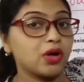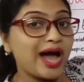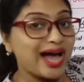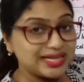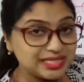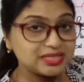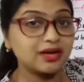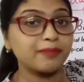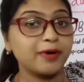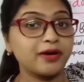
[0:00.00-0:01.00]
ice
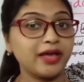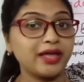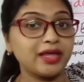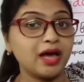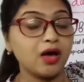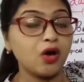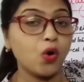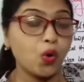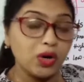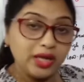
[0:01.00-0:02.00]
covered area,
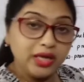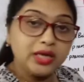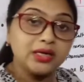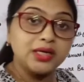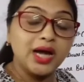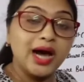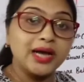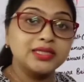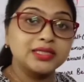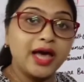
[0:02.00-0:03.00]
whole year
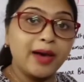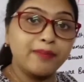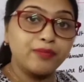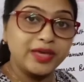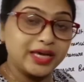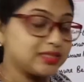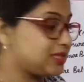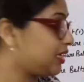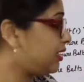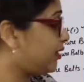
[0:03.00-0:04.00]
ice cap we can
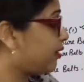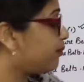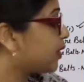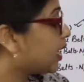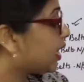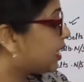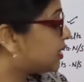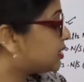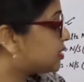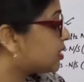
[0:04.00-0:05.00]
see here in
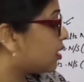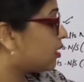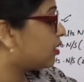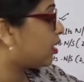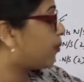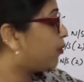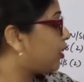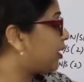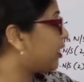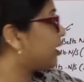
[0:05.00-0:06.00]
this
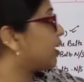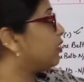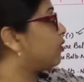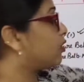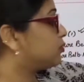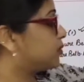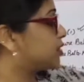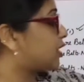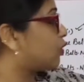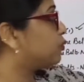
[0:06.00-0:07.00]
polar area,
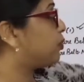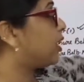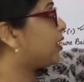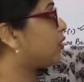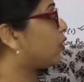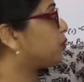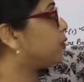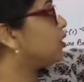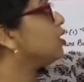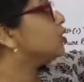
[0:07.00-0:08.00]
south pole and north
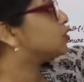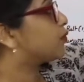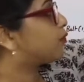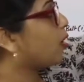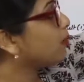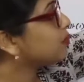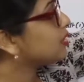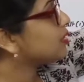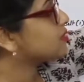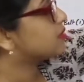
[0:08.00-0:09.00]
pole. So from
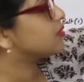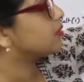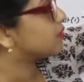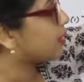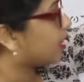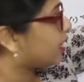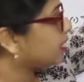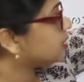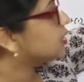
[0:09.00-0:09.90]
this side,